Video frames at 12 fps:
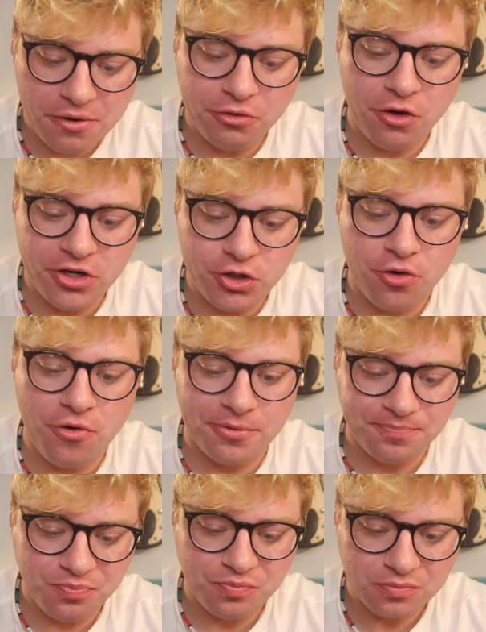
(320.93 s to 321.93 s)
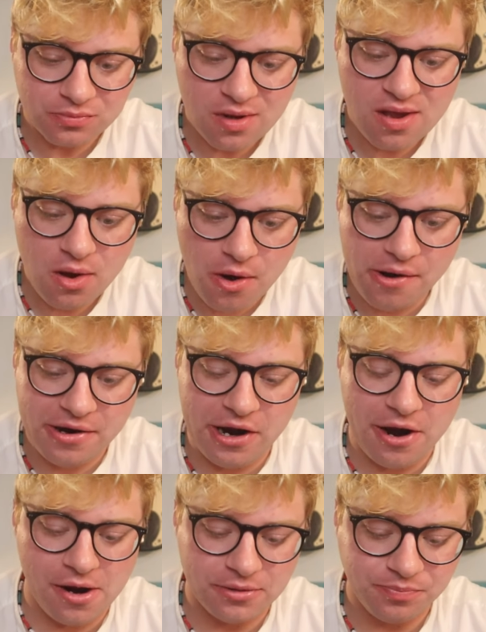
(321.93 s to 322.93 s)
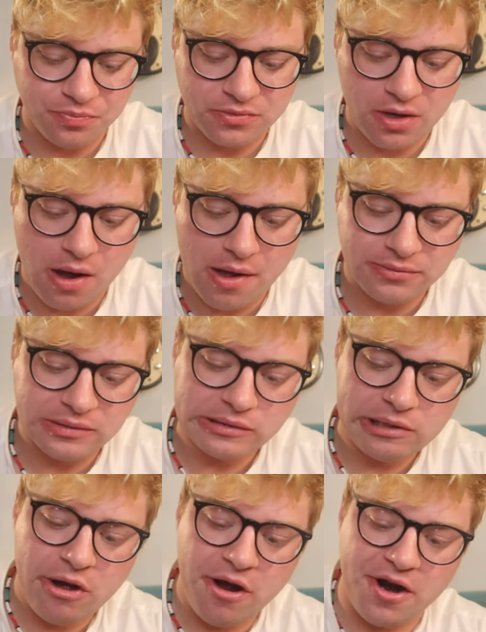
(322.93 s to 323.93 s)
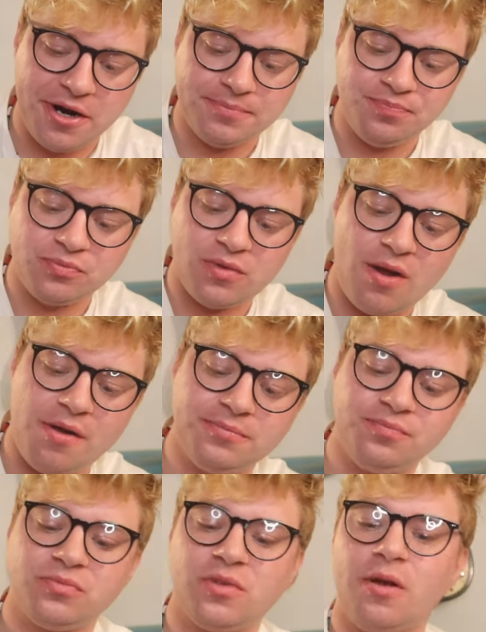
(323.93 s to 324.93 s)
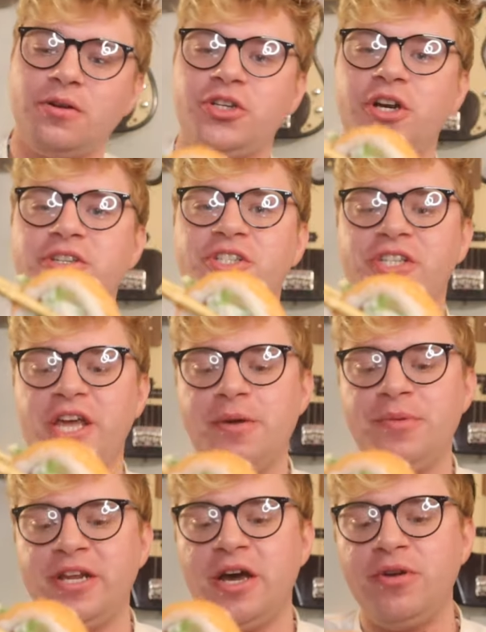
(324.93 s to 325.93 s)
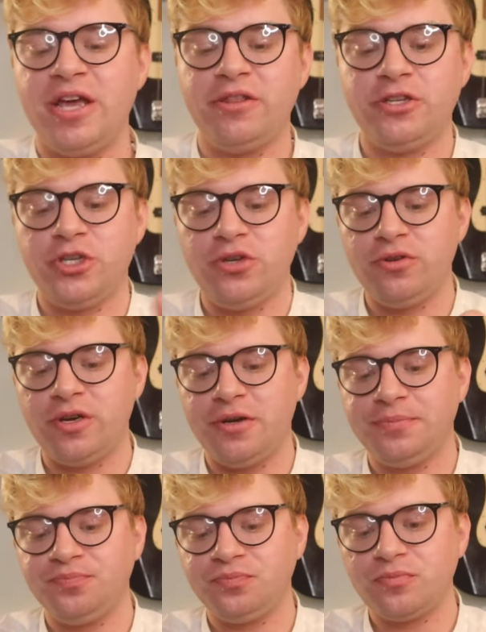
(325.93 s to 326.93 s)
Crunch roll. Yeah. All right. Let's try the salmon. Now we have the tuna.